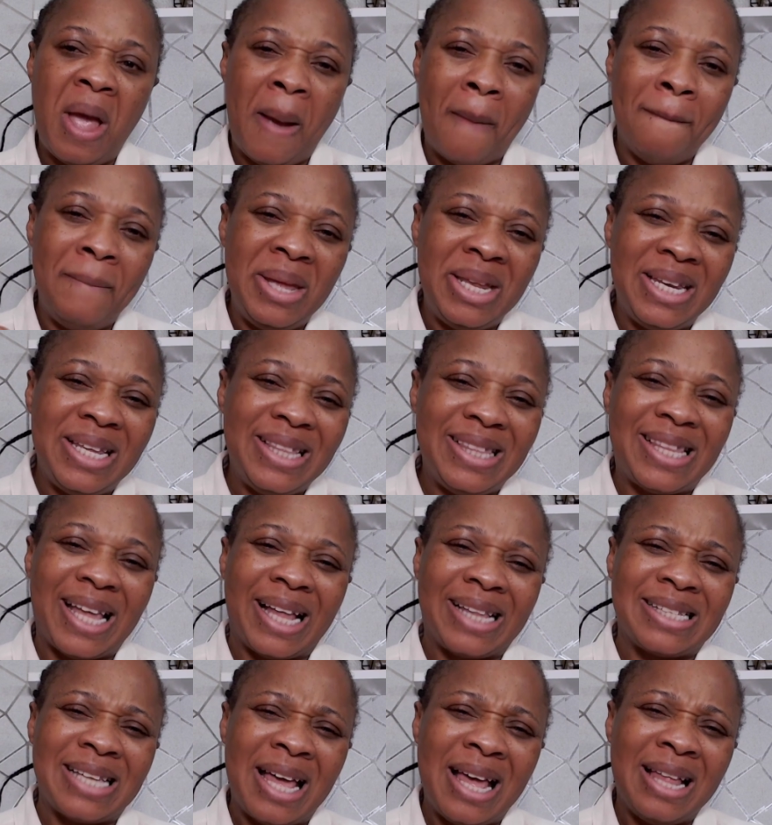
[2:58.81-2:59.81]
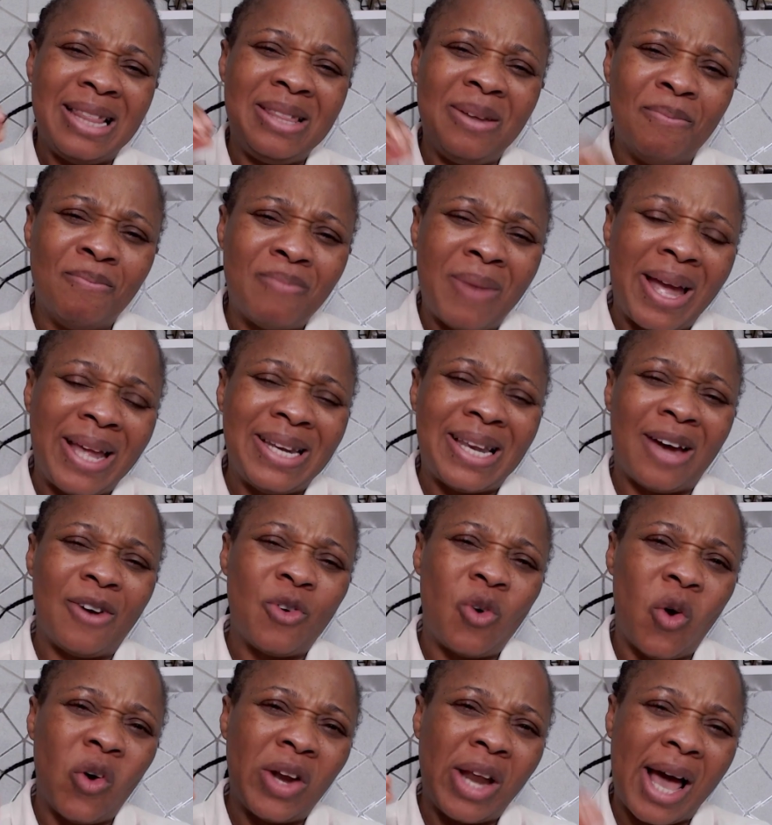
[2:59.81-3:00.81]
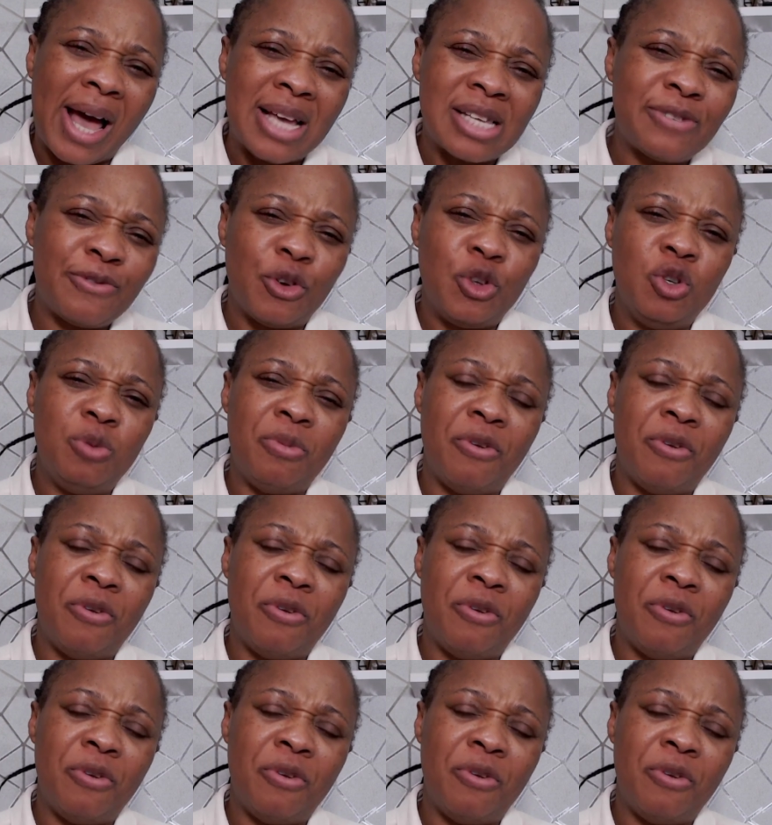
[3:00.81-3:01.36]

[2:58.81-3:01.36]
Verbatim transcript: meaning that the mind that God has for you